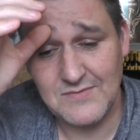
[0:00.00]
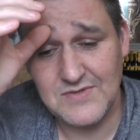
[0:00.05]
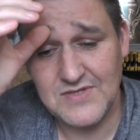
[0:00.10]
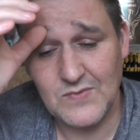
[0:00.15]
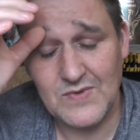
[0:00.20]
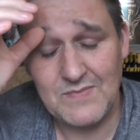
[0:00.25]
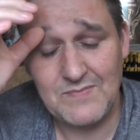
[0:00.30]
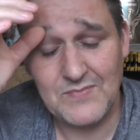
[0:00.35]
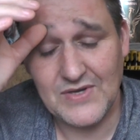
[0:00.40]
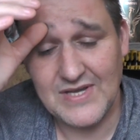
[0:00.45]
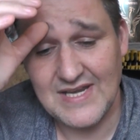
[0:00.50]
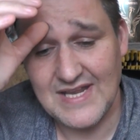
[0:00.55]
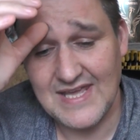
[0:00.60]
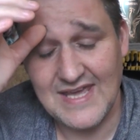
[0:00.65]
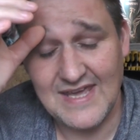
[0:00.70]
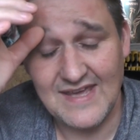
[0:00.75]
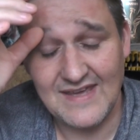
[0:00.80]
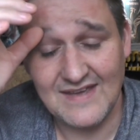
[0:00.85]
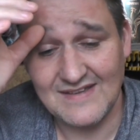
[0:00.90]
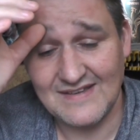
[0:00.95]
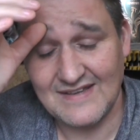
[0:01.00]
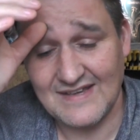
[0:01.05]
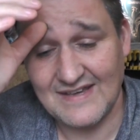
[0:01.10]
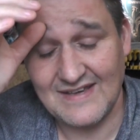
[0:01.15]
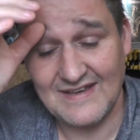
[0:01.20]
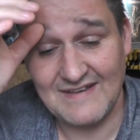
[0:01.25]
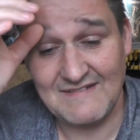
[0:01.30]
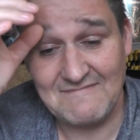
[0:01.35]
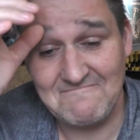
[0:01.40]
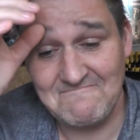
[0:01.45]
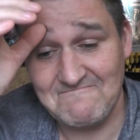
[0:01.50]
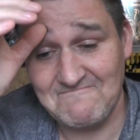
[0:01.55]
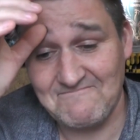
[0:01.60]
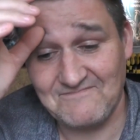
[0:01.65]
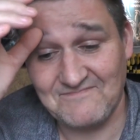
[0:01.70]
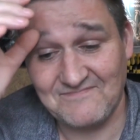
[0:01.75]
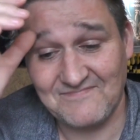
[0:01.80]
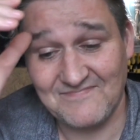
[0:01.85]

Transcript: It was 1.8.